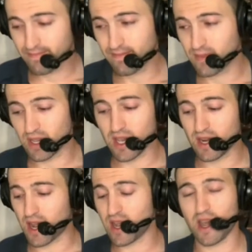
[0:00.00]
again,
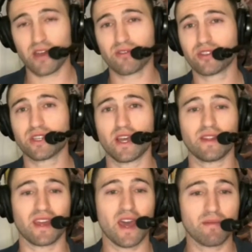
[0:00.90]
I, I understand
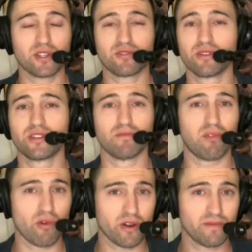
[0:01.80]
that chemistry is
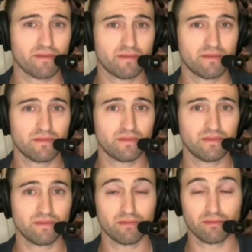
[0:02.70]
important,
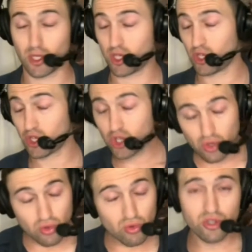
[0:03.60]

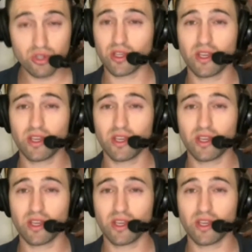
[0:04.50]
hugely